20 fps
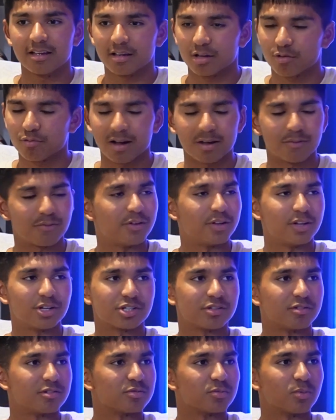great
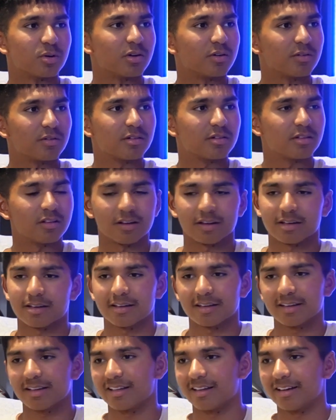finisher as well.
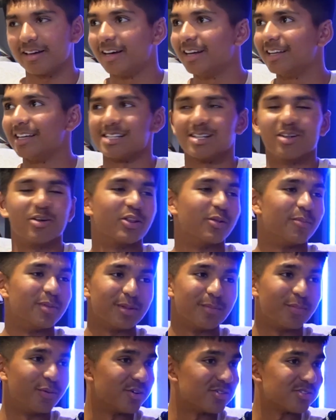There's a lot of them in
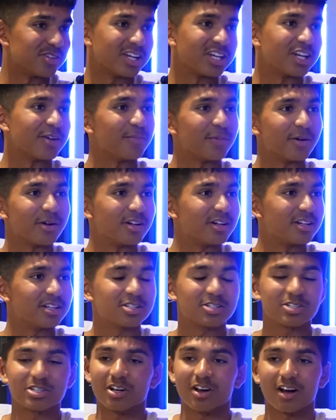the Bundesliga, but
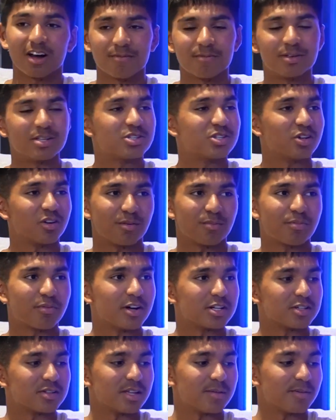I've been so
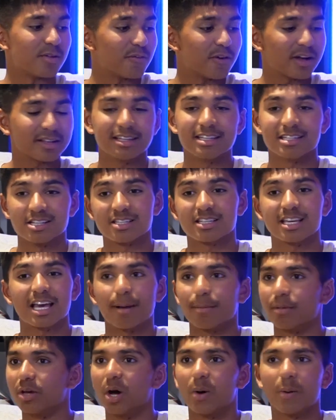impressed with him. The fact he just
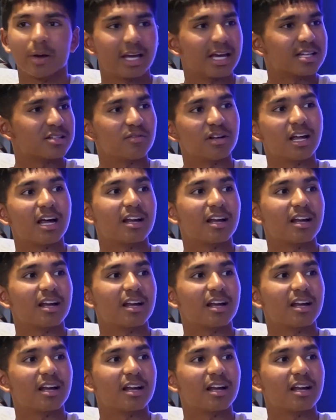kept going, he hasn't really